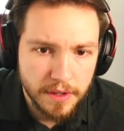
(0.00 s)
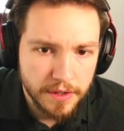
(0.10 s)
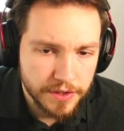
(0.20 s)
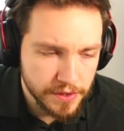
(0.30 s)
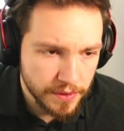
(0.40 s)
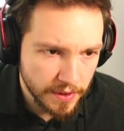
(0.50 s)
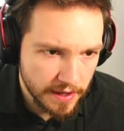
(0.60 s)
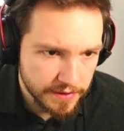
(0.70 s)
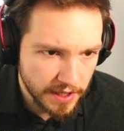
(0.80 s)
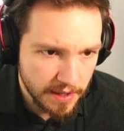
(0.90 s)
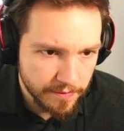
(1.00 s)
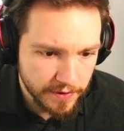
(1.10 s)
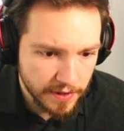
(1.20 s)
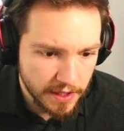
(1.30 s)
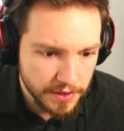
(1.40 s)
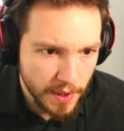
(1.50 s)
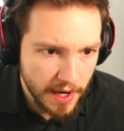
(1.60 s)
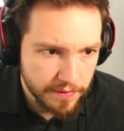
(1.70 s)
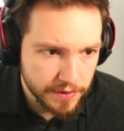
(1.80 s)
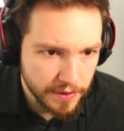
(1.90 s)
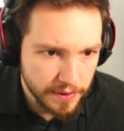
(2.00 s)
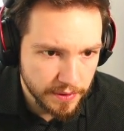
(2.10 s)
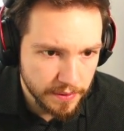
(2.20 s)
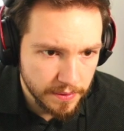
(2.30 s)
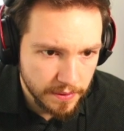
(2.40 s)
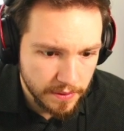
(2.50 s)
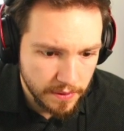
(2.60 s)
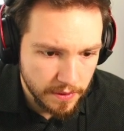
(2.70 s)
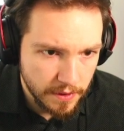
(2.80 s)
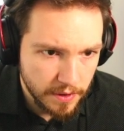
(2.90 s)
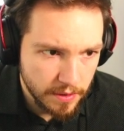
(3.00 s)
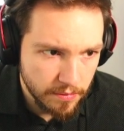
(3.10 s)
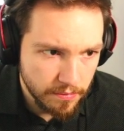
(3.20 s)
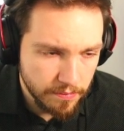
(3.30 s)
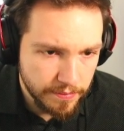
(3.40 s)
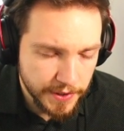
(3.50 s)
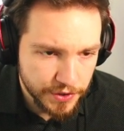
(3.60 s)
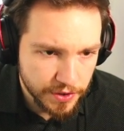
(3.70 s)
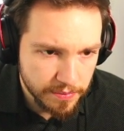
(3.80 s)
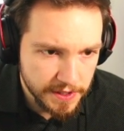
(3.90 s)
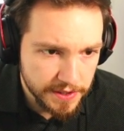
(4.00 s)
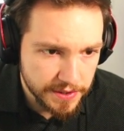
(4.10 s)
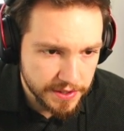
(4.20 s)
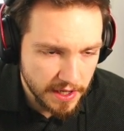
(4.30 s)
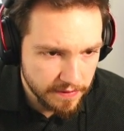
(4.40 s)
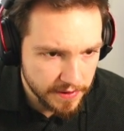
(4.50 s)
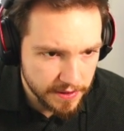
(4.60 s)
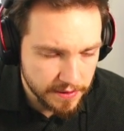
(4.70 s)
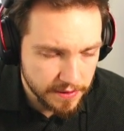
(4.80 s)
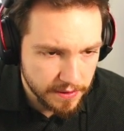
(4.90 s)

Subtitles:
So you don't have time for that. You have to go bishop e7.